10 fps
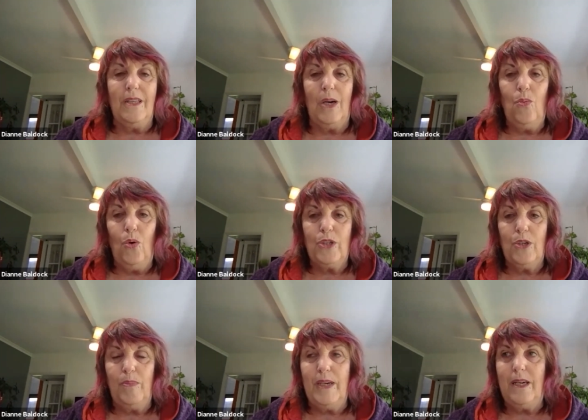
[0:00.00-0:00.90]
They want
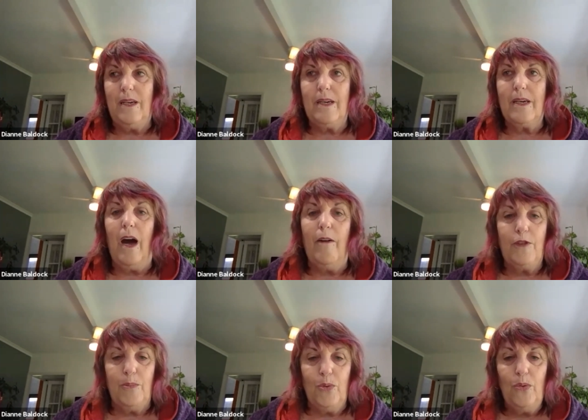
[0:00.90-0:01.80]
to be
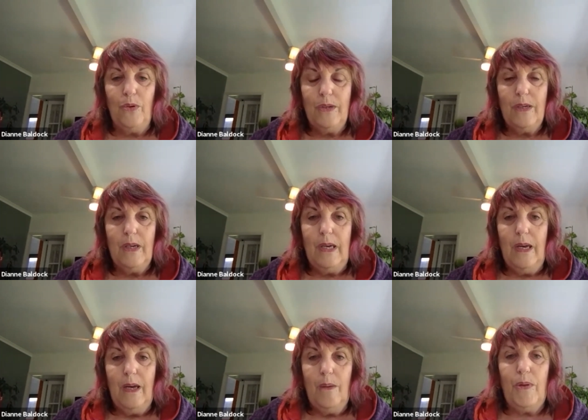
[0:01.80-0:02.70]
comfortable,
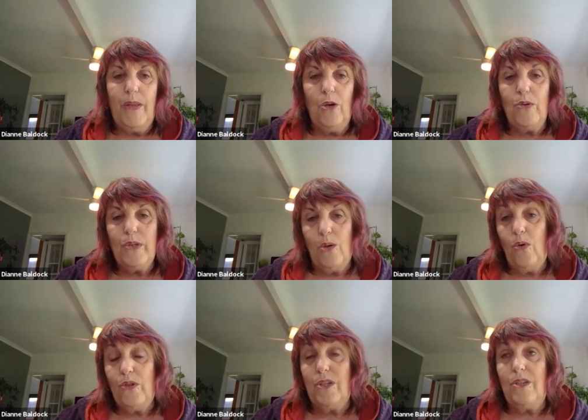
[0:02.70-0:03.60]
but they also
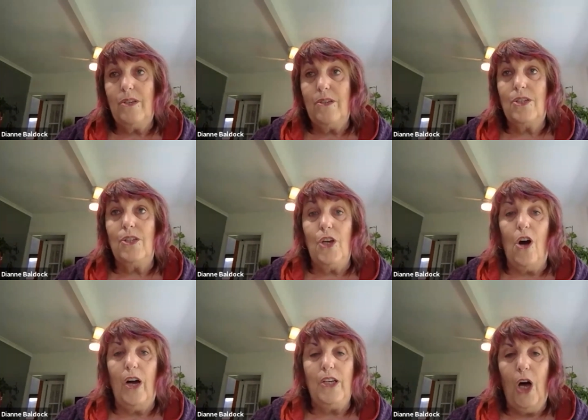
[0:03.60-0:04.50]
want to
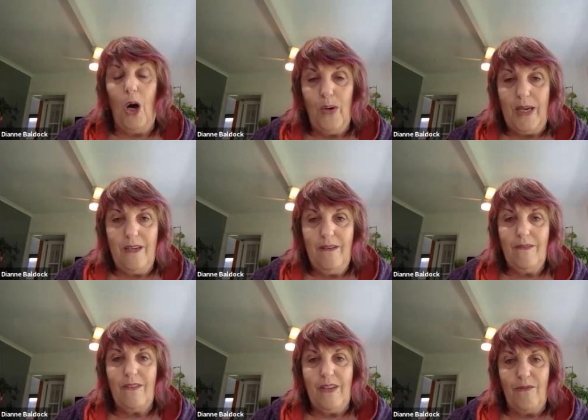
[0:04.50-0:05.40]
die knowing
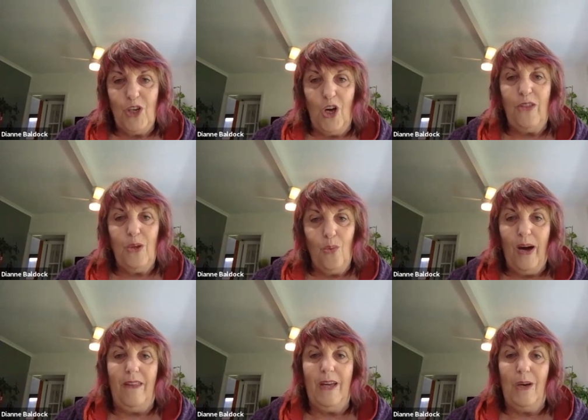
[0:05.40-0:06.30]
that they've died the
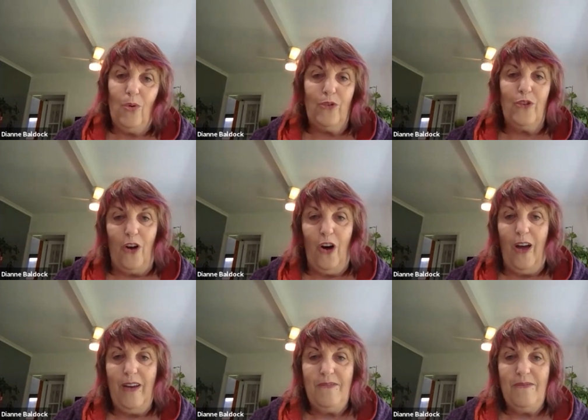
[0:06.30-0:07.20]
way they want to
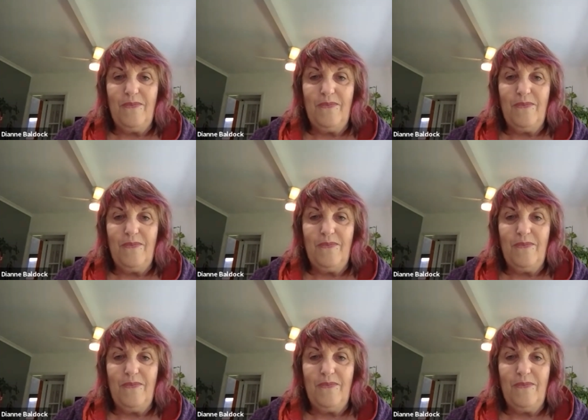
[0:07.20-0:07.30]
die.